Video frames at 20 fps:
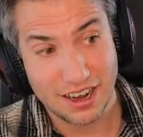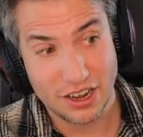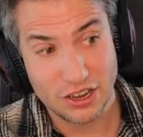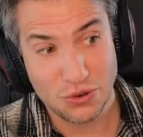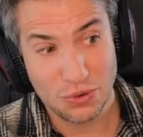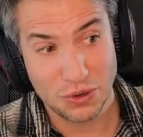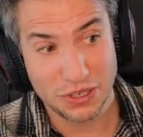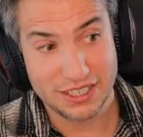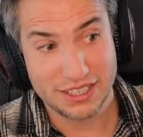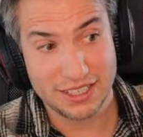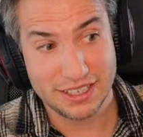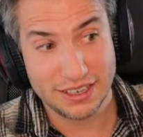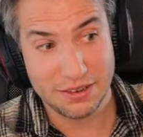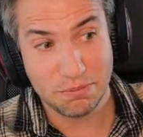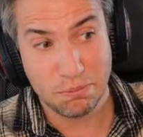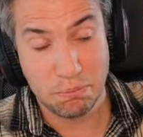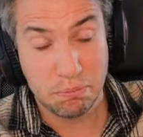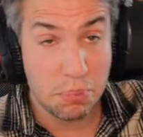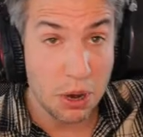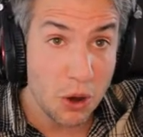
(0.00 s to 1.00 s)
you would
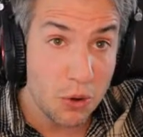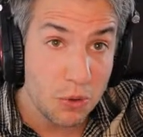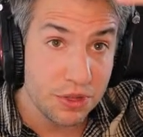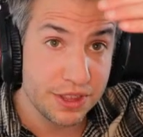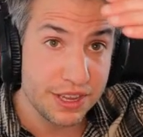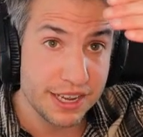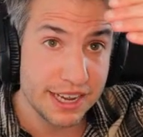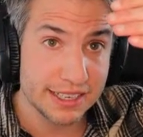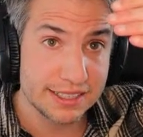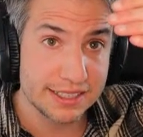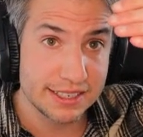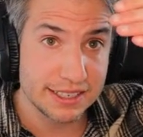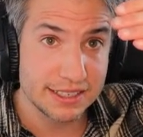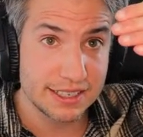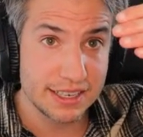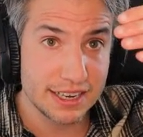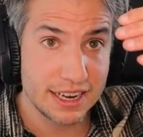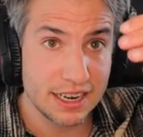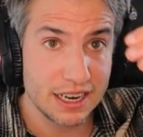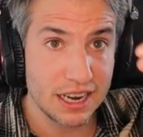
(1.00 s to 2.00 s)
see both the
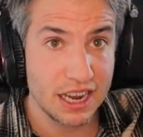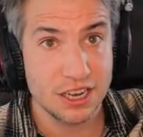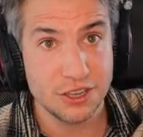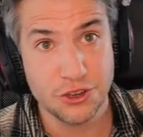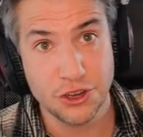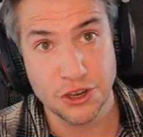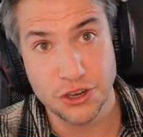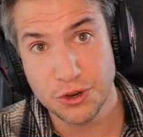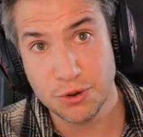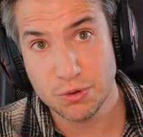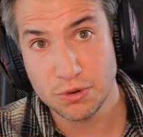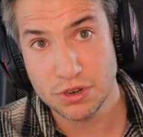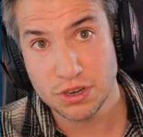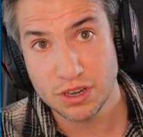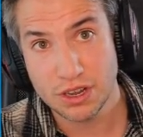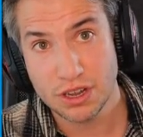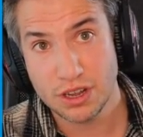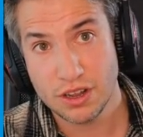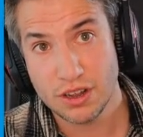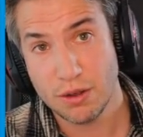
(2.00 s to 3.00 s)
existing and the new,
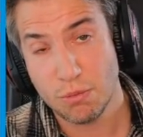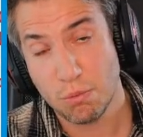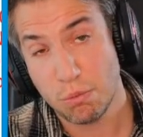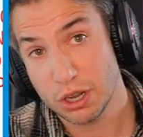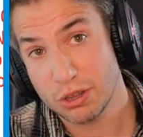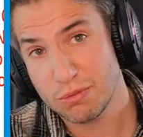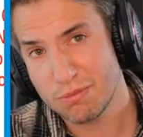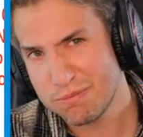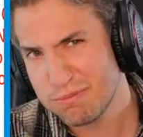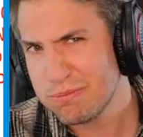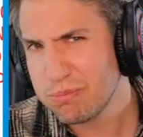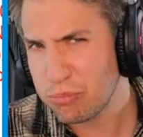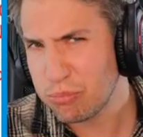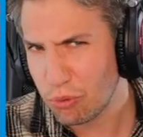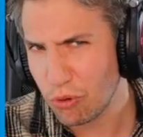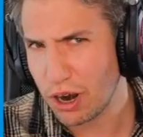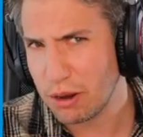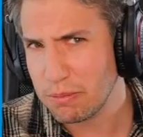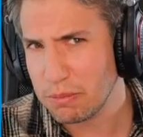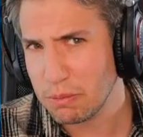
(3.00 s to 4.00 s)
but
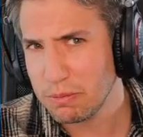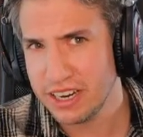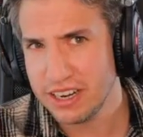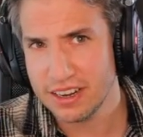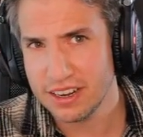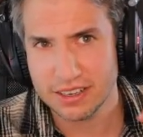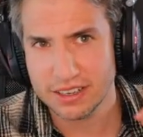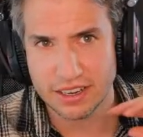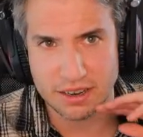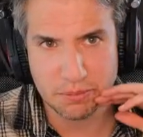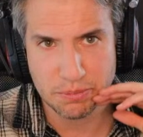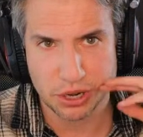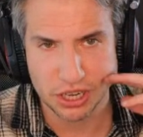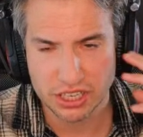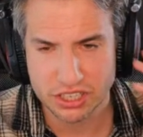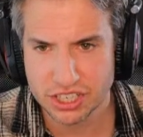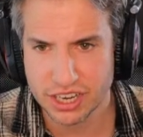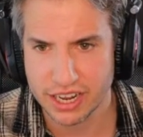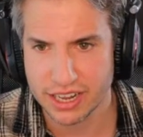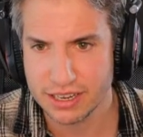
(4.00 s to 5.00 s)
probably not the
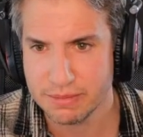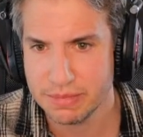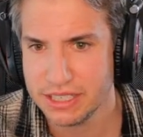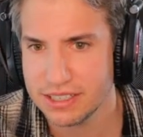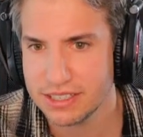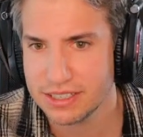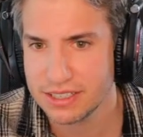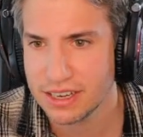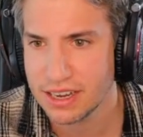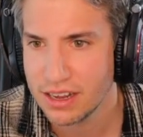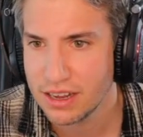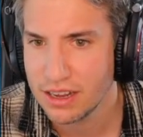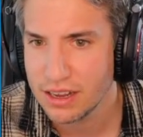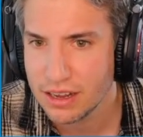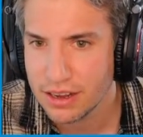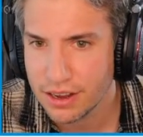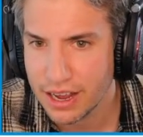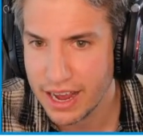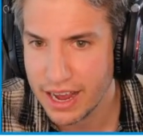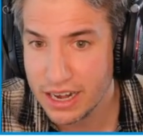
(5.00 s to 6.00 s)
demolished elements.
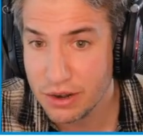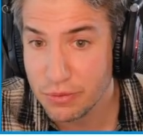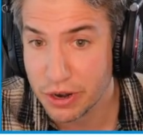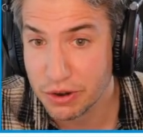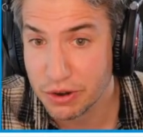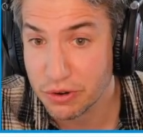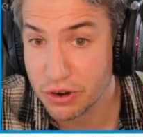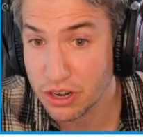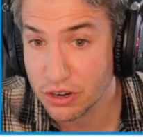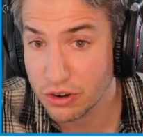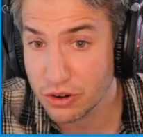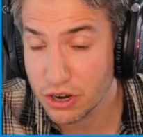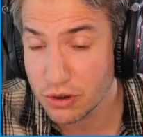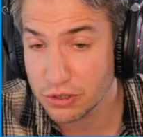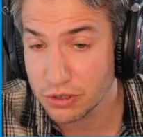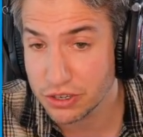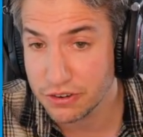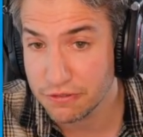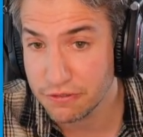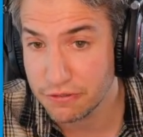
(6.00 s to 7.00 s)
Anyway, we're gonna
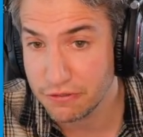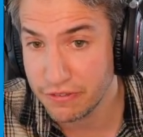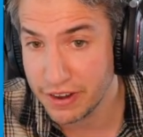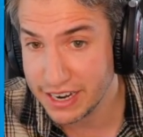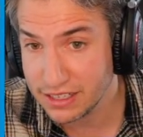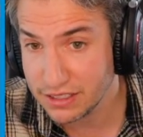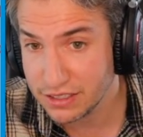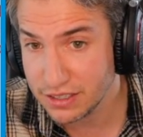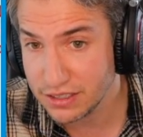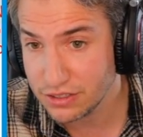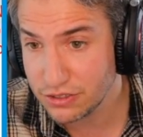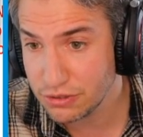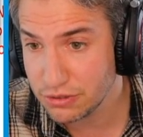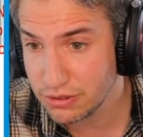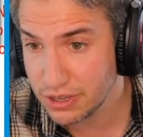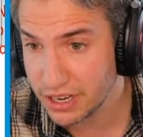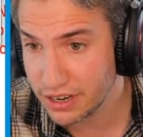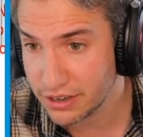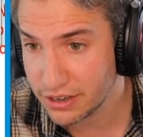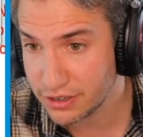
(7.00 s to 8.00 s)
go to the phases
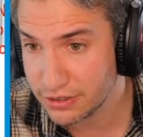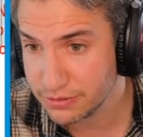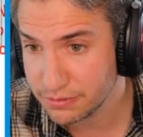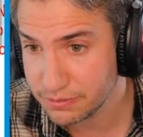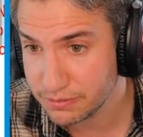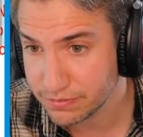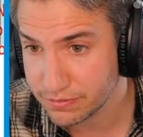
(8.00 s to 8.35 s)
tool here,